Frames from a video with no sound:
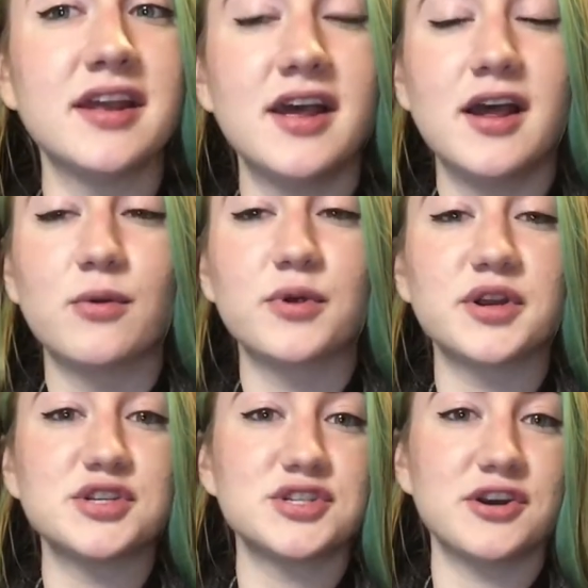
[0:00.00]
We're going
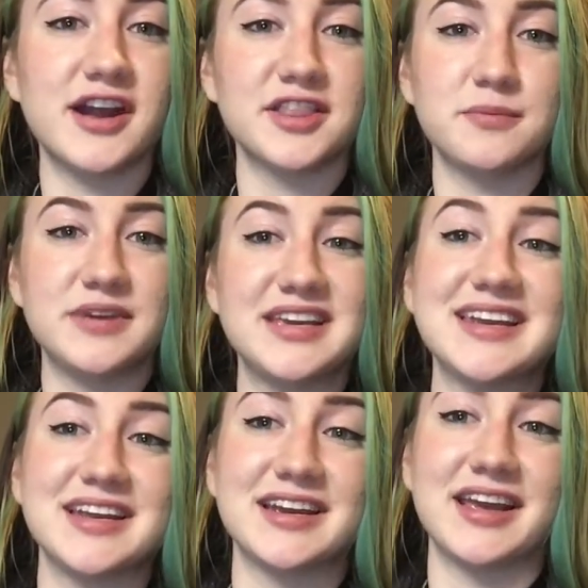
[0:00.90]
to start at the
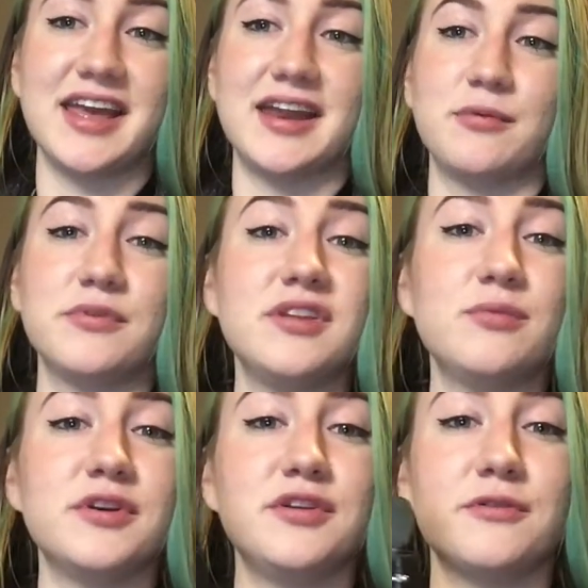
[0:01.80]
beginning, and I really
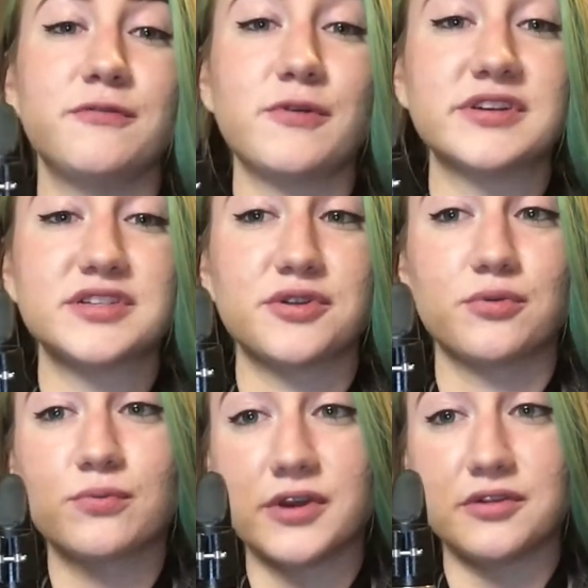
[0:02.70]
want you to focus on the
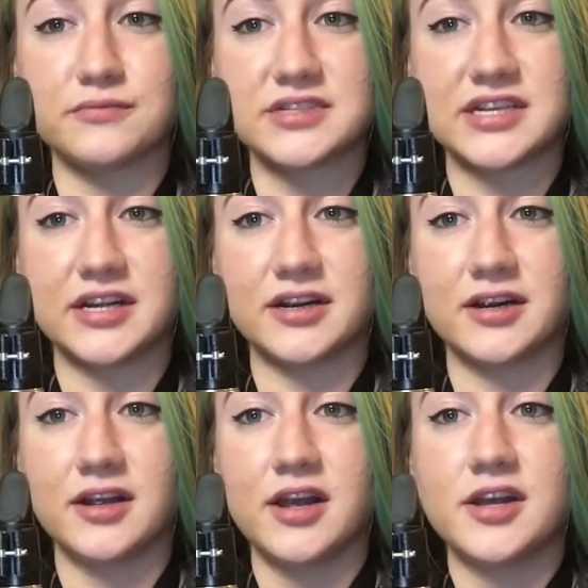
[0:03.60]
rhythms here.
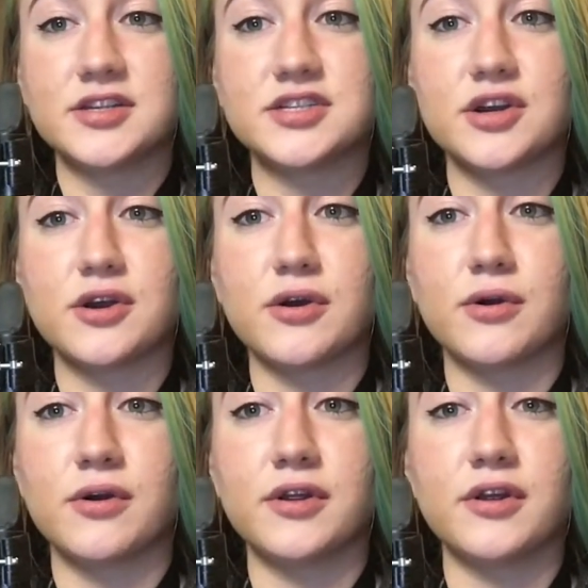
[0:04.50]

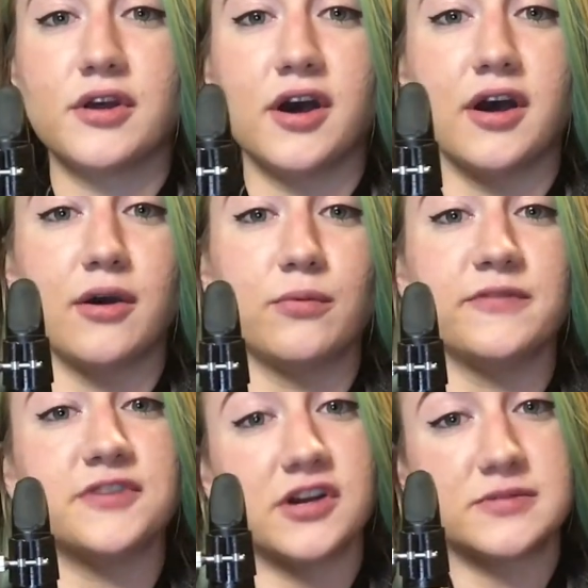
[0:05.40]
So we've
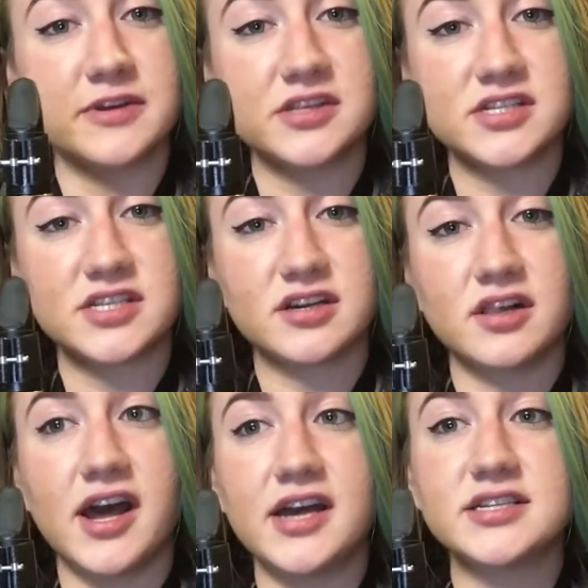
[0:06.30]
talked about this in
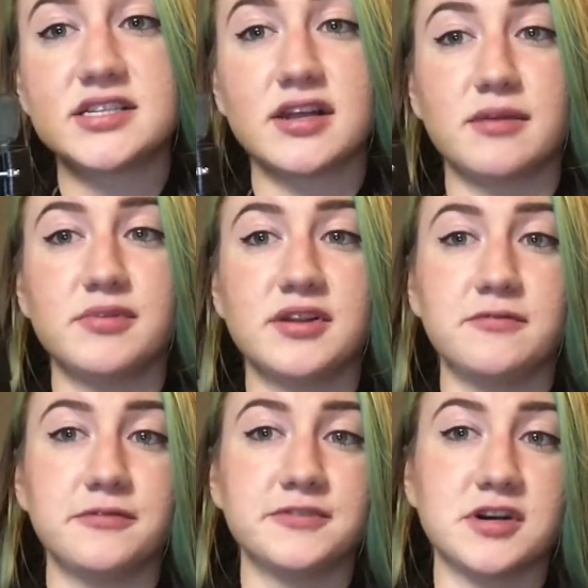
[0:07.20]
class, and I believe
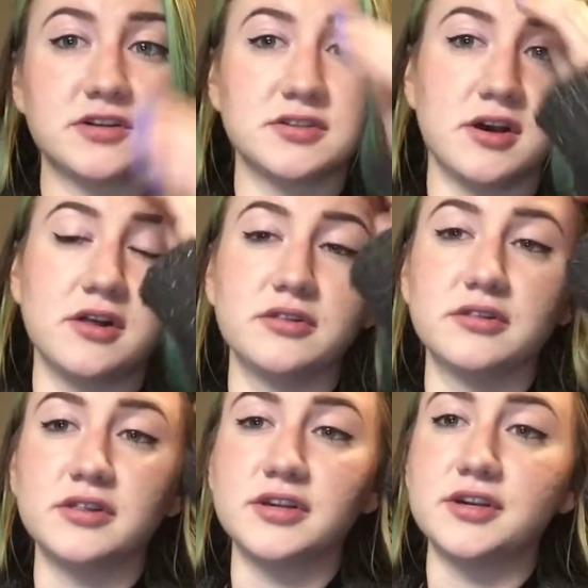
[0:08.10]
we've talked a
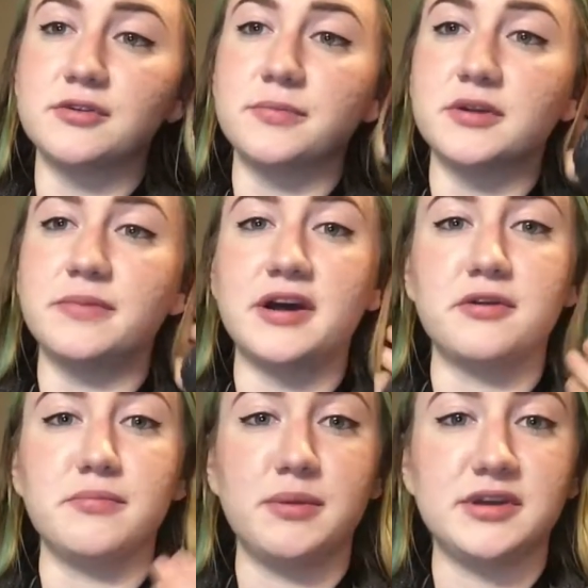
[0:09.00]
little bit about it
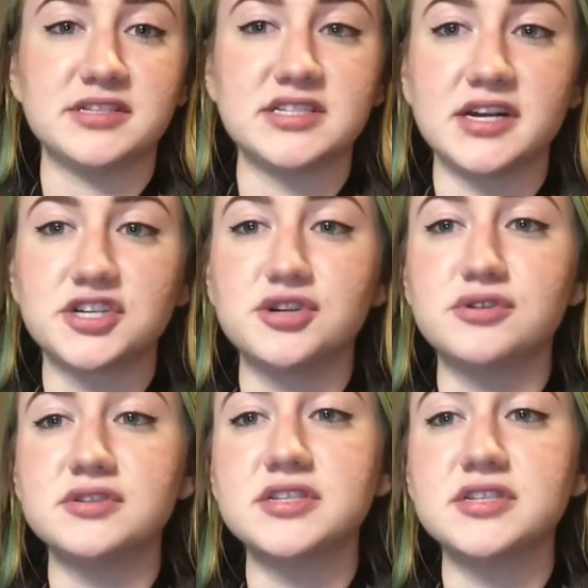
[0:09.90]
maybe in sectionals.